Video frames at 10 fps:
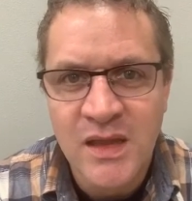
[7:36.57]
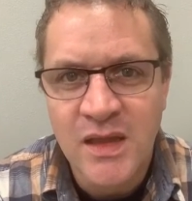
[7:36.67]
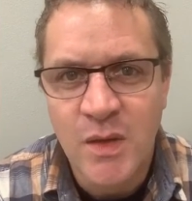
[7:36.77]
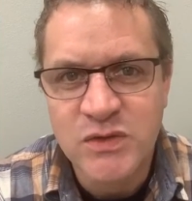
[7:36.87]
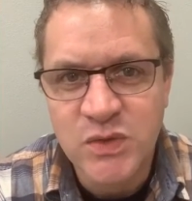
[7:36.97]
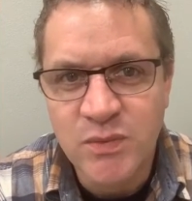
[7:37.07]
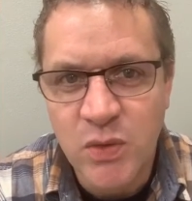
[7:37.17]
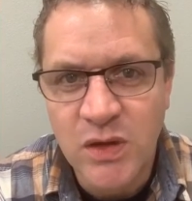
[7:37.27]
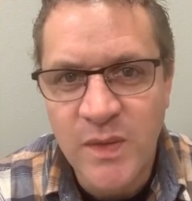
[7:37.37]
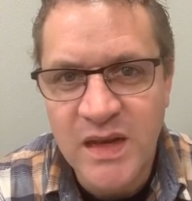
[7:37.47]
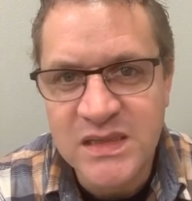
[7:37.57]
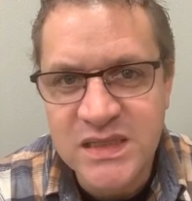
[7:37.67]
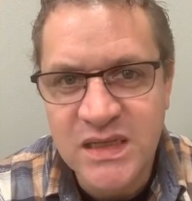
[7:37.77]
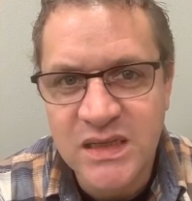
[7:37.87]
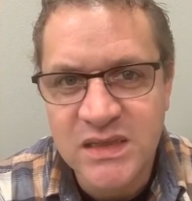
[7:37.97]
It was reported that
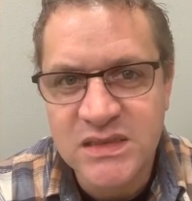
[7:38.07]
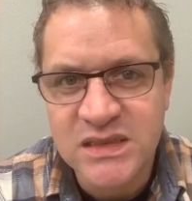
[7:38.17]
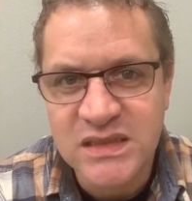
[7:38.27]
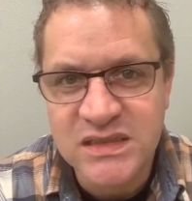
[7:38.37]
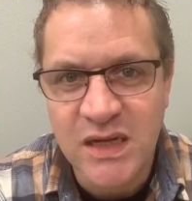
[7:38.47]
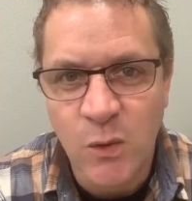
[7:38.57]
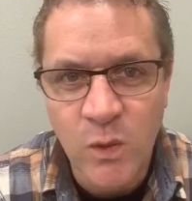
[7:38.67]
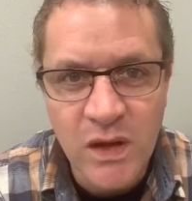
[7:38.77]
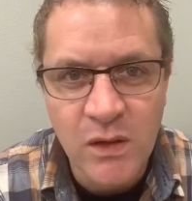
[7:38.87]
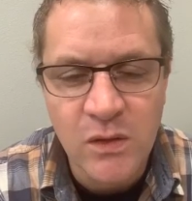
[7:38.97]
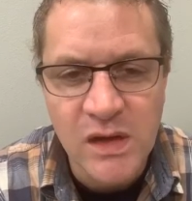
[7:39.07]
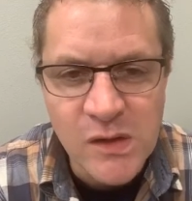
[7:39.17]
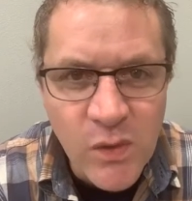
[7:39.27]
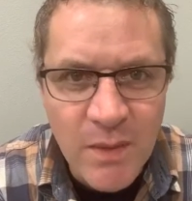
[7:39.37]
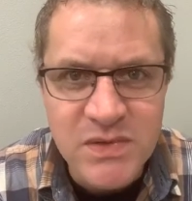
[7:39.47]
Antiochus, he set a
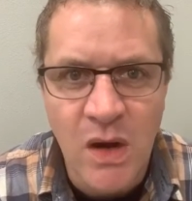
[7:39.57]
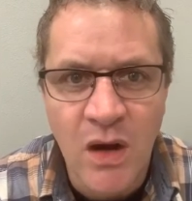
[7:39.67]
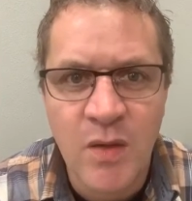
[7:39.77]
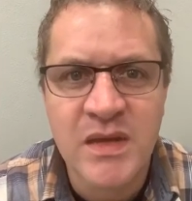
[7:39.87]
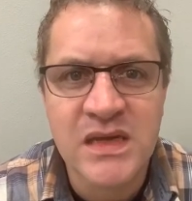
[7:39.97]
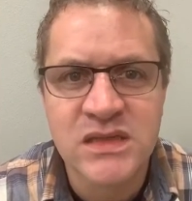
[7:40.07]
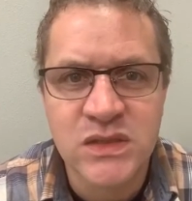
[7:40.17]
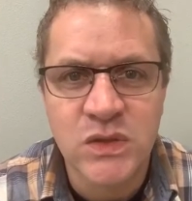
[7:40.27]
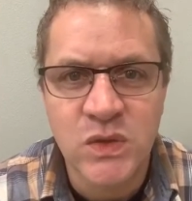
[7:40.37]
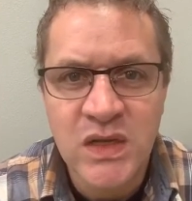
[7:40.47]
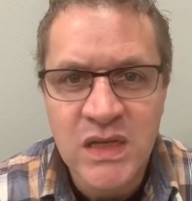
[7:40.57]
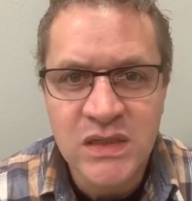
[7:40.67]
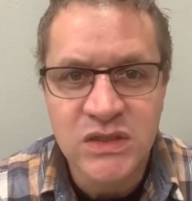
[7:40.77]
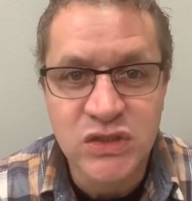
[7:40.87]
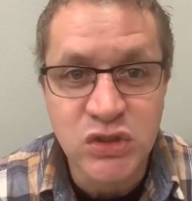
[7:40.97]
well-equipped army to
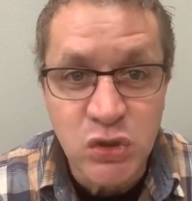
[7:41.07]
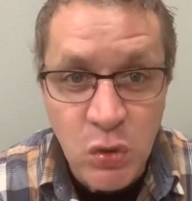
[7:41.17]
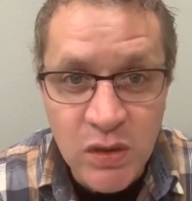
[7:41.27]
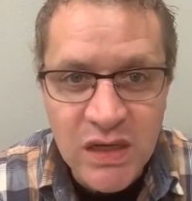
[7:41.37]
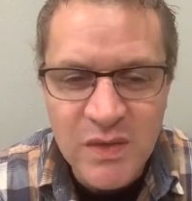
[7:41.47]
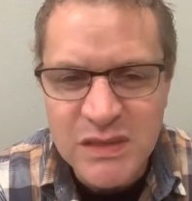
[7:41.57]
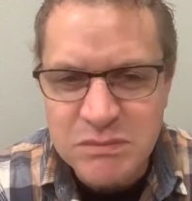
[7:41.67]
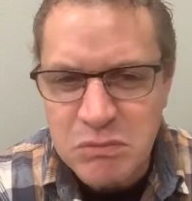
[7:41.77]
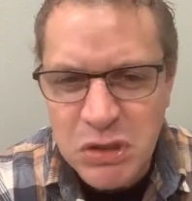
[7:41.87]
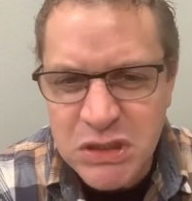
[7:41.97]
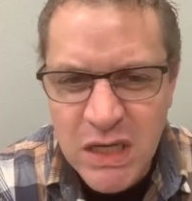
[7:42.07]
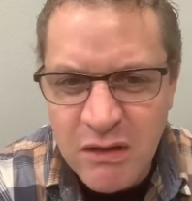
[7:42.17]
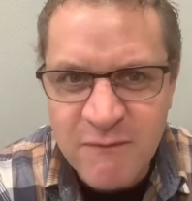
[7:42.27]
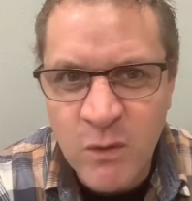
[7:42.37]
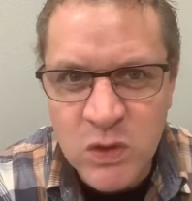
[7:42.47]
destroy this mercenary
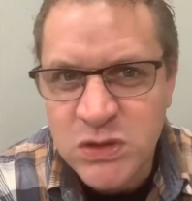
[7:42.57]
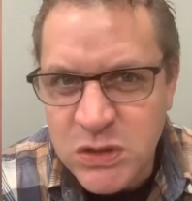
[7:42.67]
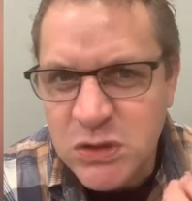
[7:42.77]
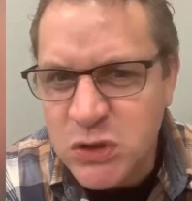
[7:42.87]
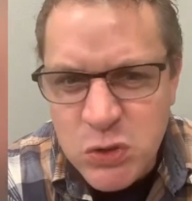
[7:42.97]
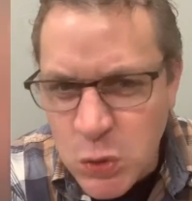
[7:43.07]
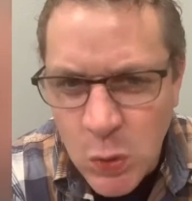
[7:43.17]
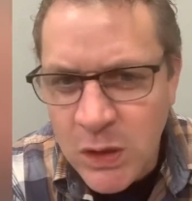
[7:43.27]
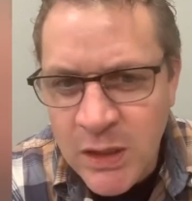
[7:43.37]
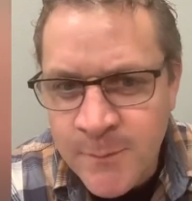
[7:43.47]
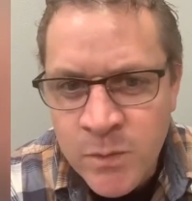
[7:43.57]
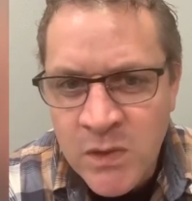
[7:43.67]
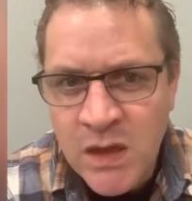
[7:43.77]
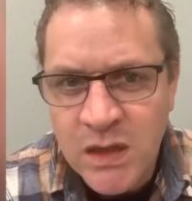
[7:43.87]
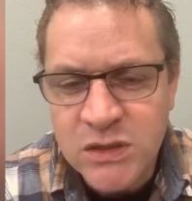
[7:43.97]
force, to destroy
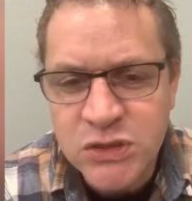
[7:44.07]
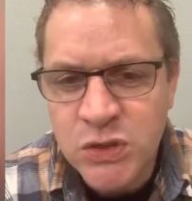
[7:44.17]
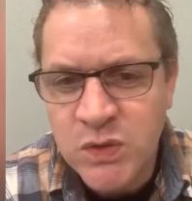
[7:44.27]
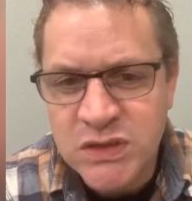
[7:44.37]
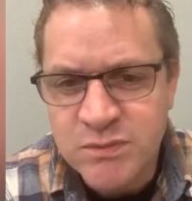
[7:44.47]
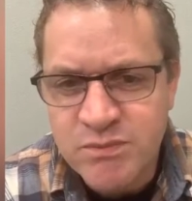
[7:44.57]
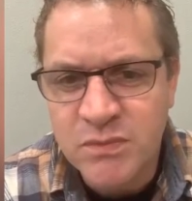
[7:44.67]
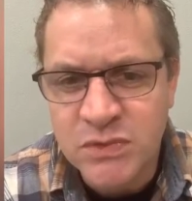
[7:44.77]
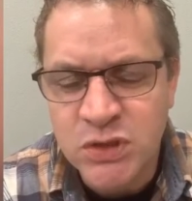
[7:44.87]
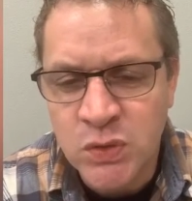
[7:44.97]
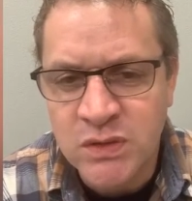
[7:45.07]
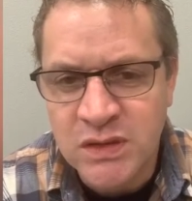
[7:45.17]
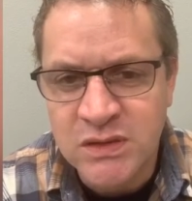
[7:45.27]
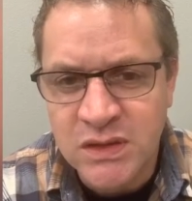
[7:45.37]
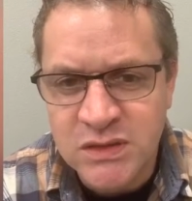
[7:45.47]

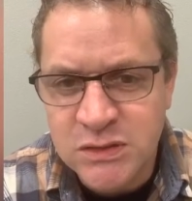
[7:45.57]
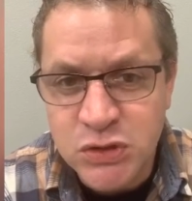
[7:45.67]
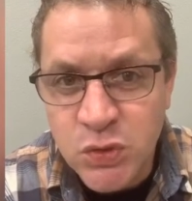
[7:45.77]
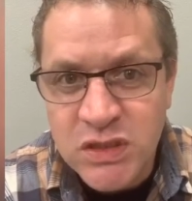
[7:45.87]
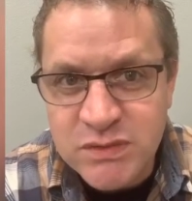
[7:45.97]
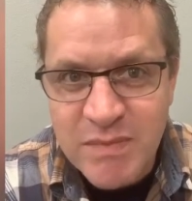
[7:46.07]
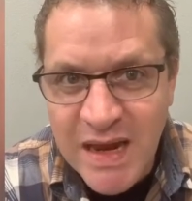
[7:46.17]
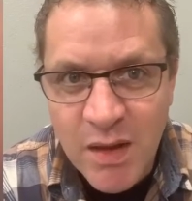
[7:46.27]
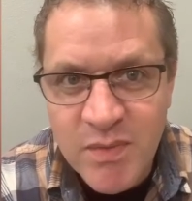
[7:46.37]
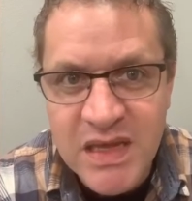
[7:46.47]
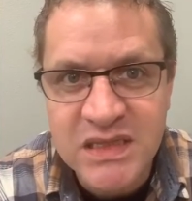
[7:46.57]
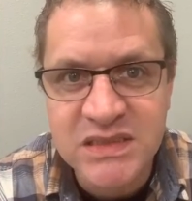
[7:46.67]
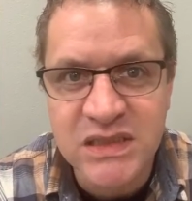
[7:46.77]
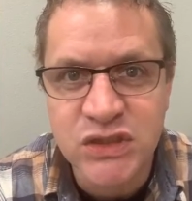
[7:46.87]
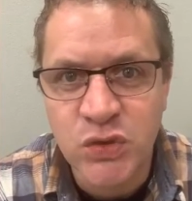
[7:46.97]
Judas Maccabeus,
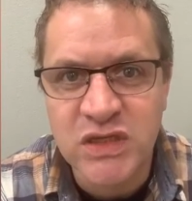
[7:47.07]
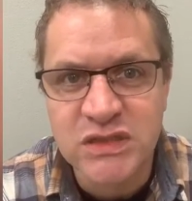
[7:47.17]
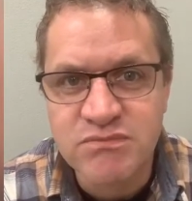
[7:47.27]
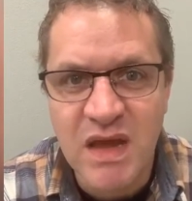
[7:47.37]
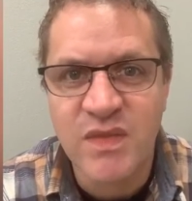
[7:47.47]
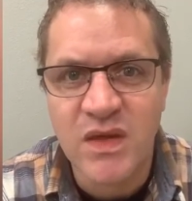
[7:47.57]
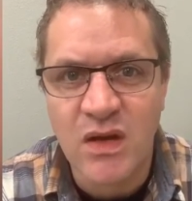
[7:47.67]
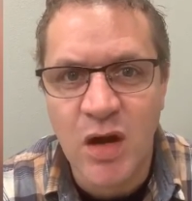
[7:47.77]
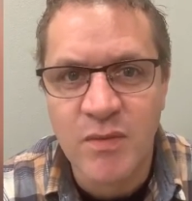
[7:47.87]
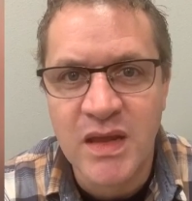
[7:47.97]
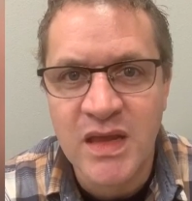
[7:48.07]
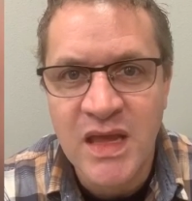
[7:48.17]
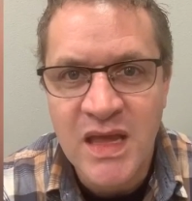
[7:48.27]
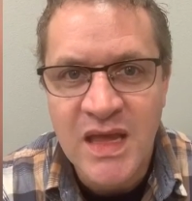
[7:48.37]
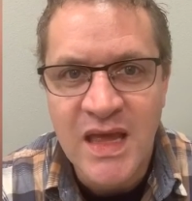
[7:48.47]
and Judas met the army.
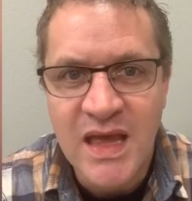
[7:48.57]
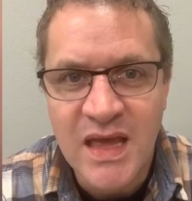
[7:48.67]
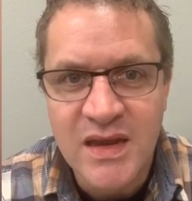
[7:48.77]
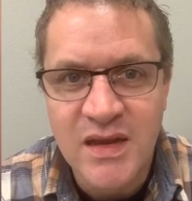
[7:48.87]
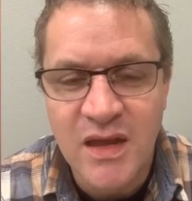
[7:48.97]
And